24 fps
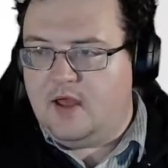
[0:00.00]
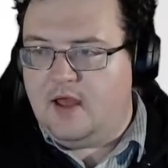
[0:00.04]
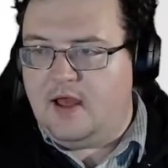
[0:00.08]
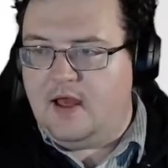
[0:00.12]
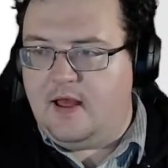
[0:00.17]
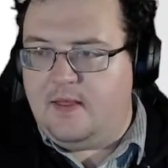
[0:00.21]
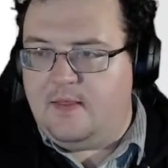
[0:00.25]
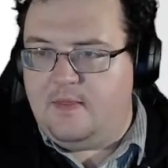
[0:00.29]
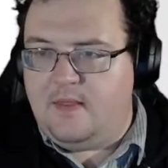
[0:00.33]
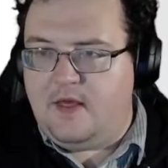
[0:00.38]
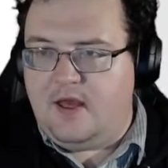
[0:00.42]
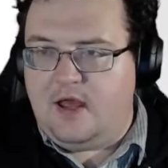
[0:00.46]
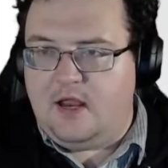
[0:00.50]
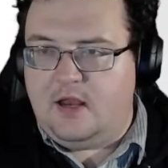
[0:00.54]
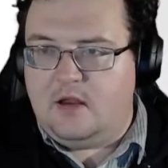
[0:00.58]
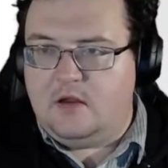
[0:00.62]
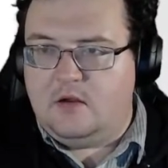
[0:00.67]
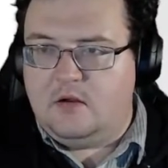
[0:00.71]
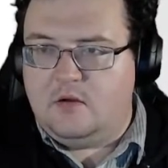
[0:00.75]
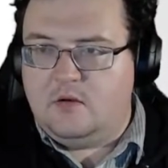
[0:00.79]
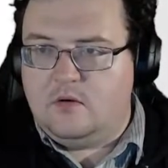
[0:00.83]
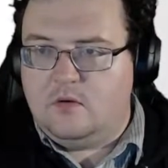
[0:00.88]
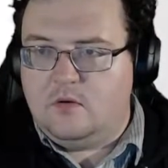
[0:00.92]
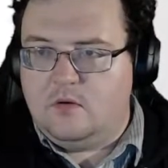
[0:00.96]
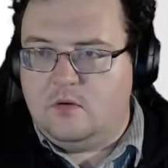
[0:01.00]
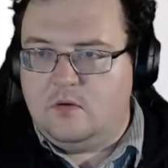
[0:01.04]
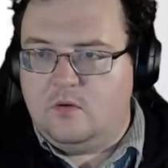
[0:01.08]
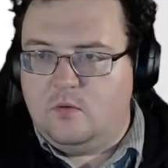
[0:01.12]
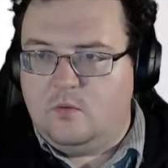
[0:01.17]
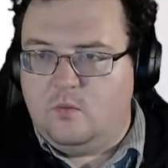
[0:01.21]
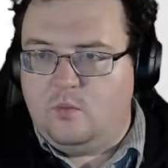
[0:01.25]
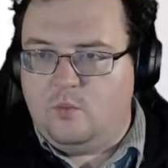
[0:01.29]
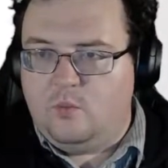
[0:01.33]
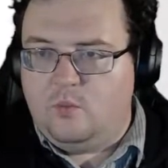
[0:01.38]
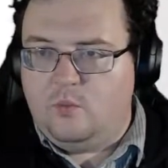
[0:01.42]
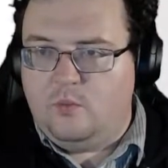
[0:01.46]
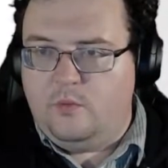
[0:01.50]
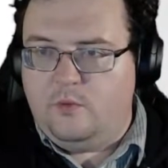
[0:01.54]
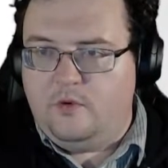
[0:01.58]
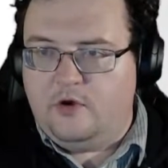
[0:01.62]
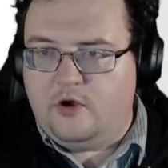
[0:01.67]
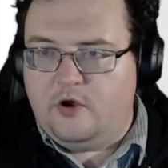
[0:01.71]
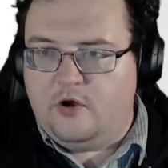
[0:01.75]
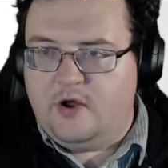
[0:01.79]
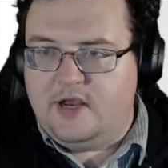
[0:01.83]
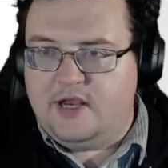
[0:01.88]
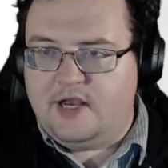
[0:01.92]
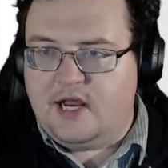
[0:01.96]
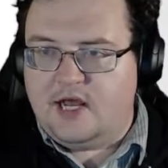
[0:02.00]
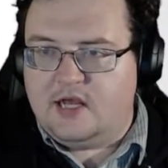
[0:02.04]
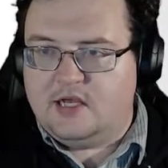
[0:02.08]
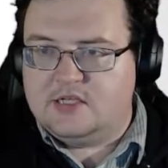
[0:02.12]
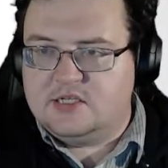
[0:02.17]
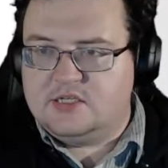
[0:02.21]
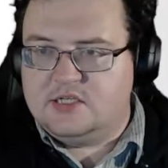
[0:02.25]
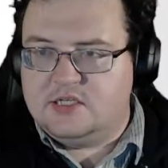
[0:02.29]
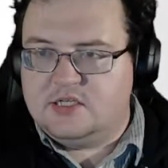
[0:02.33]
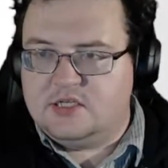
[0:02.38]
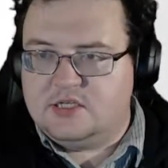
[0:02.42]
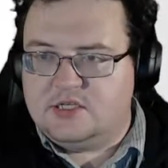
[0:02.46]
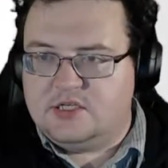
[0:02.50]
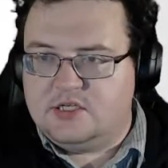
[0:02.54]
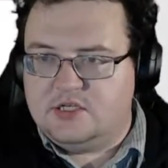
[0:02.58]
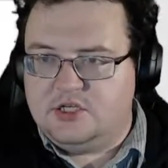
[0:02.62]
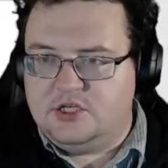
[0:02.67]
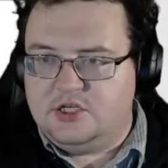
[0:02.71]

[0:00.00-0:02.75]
And then we'll go analysis,